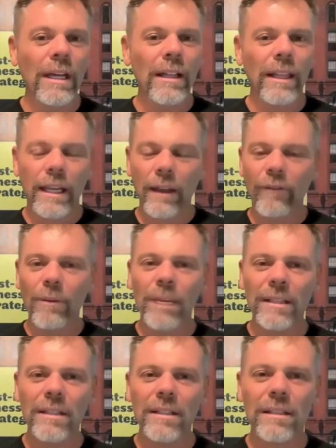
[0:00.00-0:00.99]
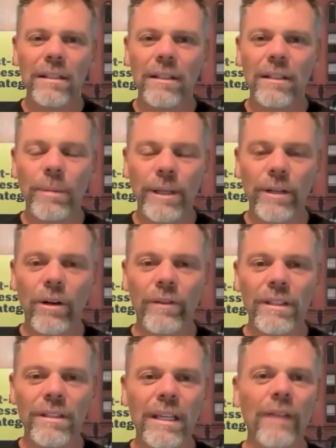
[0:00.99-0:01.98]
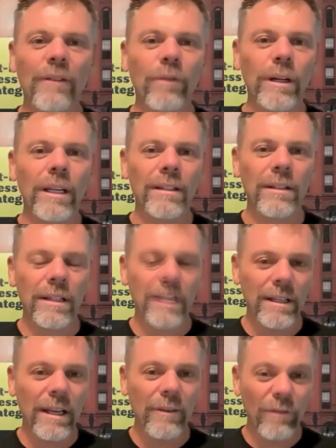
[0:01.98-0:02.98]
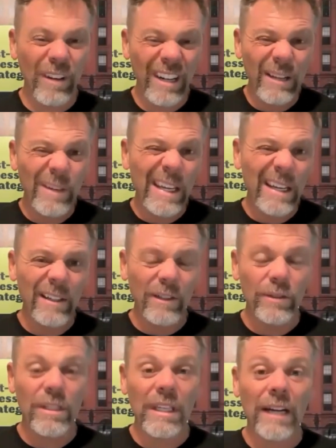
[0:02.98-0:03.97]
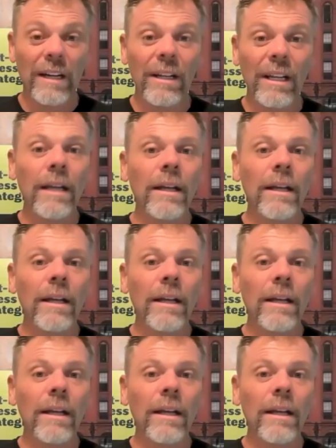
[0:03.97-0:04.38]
like if it makes us a little bit nervous, if we get a little scared,